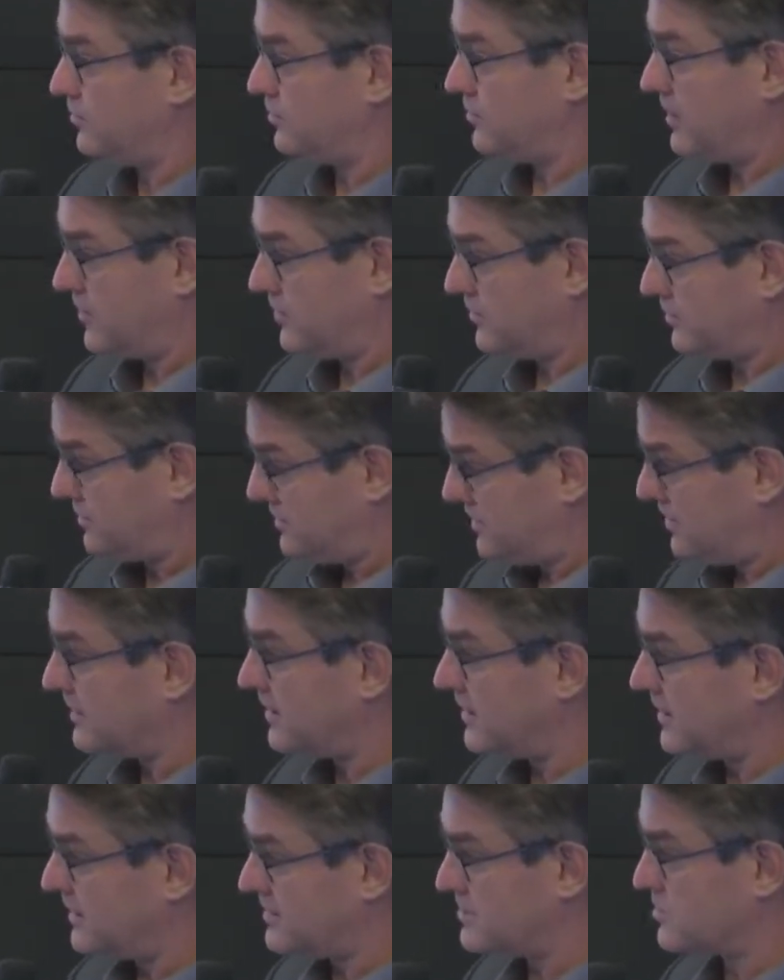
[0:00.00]
Are you
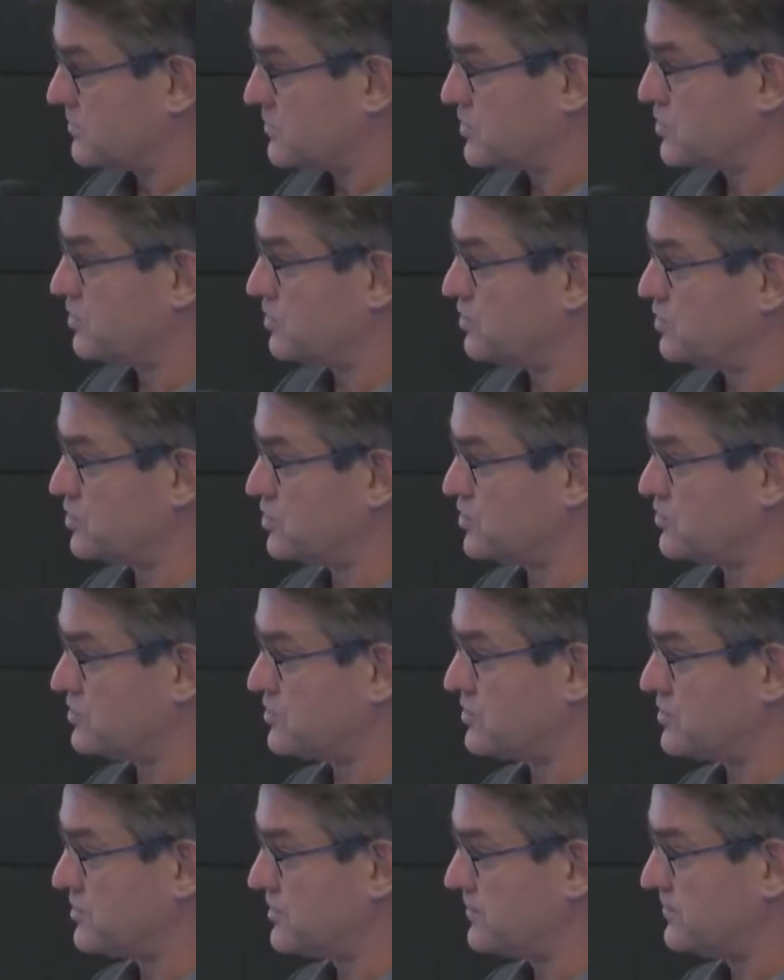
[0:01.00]
thinking at some
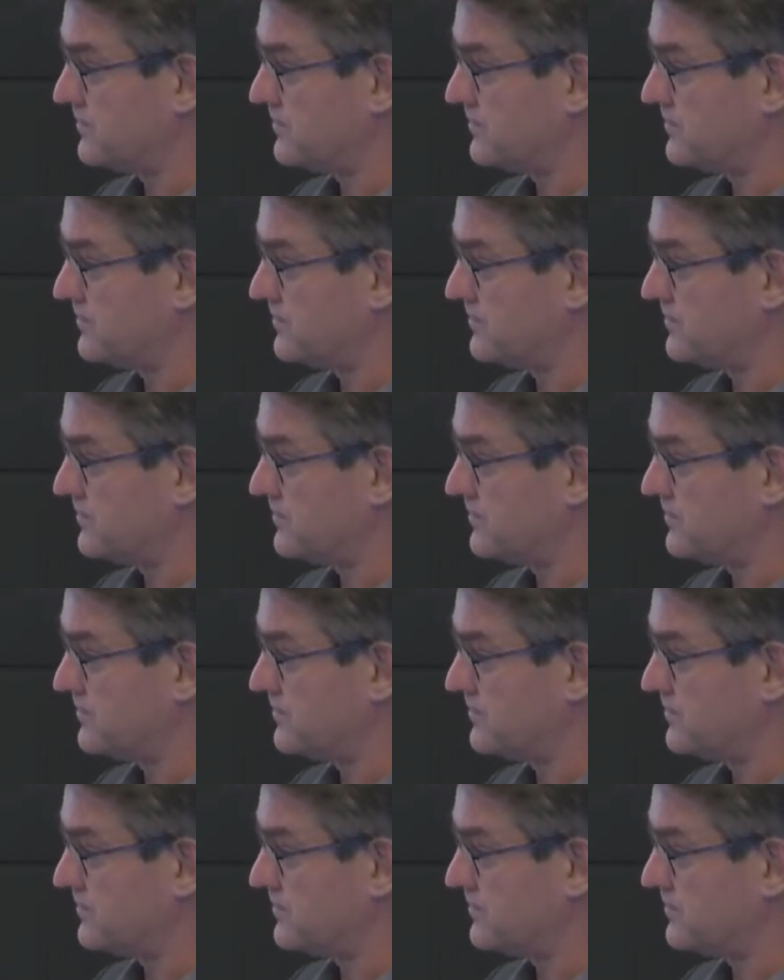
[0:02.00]
solutions?